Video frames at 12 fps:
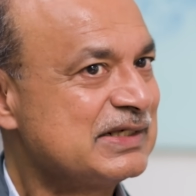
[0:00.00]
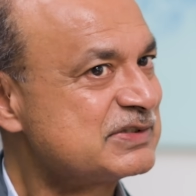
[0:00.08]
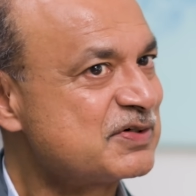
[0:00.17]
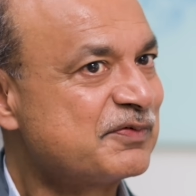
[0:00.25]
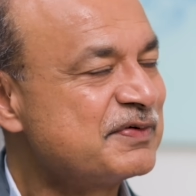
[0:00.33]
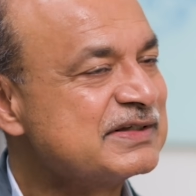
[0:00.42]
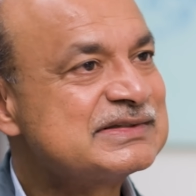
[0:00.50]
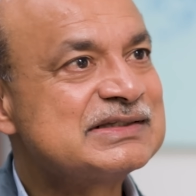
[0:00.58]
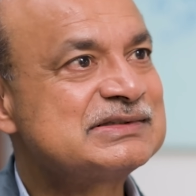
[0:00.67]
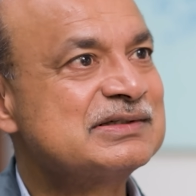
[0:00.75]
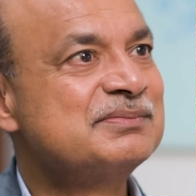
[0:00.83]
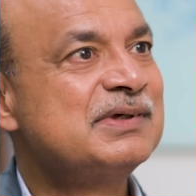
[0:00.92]
software
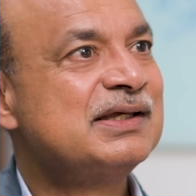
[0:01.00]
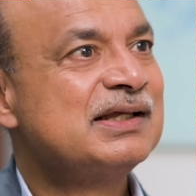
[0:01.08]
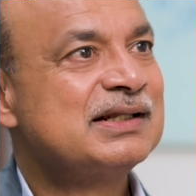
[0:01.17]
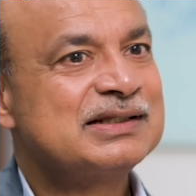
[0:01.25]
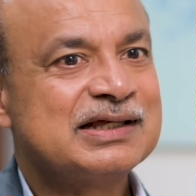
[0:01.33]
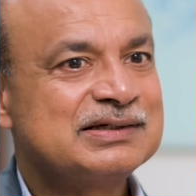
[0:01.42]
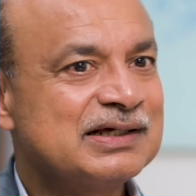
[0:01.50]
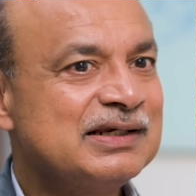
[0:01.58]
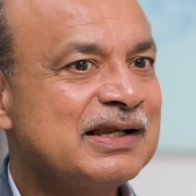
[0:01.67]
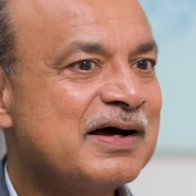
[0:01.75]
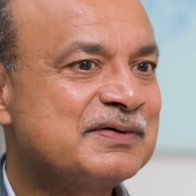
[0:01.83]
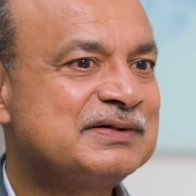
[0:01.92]
system that
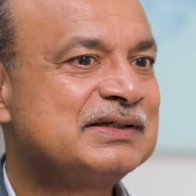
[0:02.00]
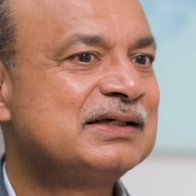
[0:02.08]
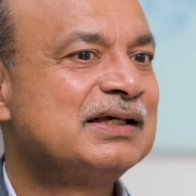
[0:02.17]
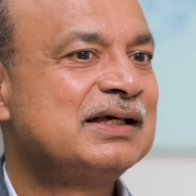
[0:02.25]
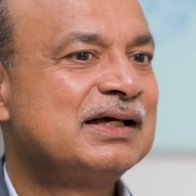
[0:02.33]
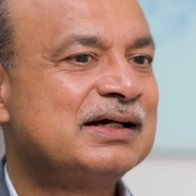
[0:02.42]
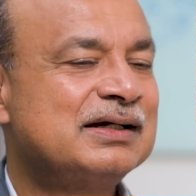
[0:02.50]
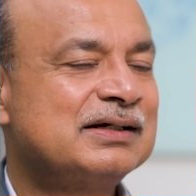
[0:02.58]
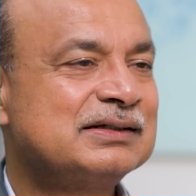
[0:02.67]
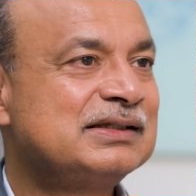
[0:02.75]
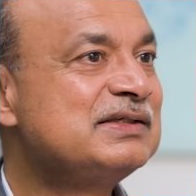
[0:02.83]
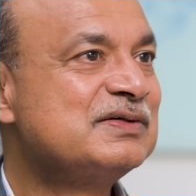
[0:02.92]
allowed
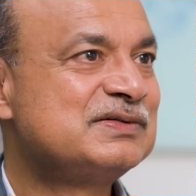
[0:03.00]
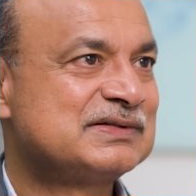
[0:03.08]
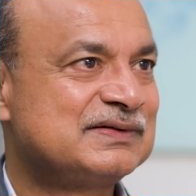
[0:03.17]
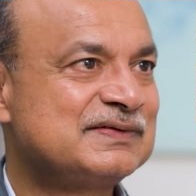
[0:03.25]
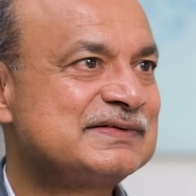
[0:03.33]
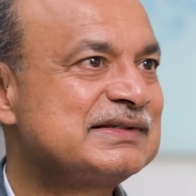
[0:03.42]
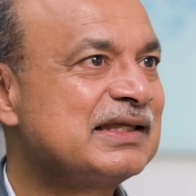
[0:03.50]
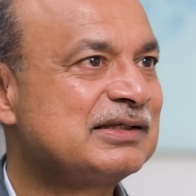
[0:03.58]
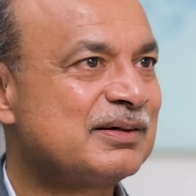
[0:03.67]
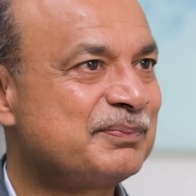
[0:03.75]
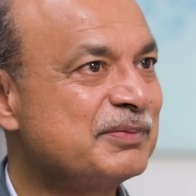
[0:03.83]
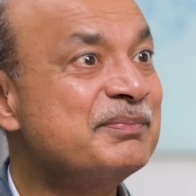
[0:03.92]
the user to set
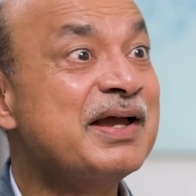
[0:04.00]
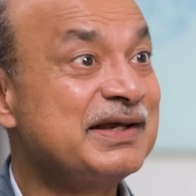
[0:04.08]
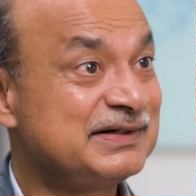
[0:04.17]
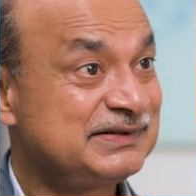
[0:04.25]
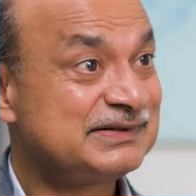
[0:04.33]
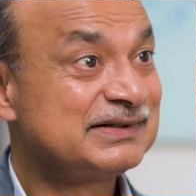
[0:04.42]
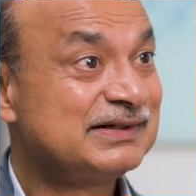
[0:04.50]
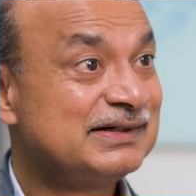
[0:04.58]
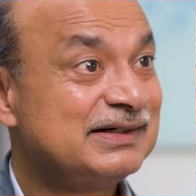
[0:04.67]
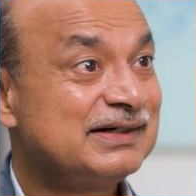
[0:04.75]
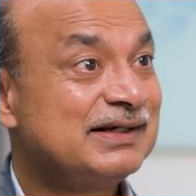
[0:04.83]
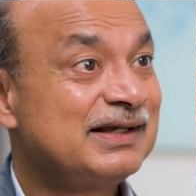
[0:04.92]
up a mesh
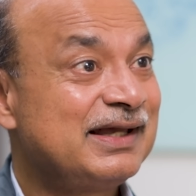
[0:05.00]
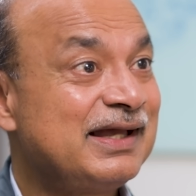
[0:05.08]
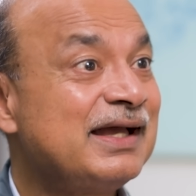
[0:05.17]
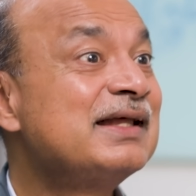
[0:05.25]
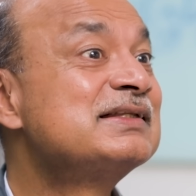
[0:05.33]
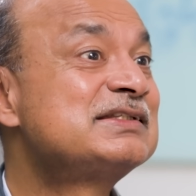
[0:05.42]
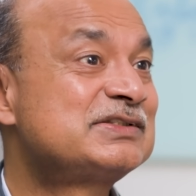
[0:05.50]
and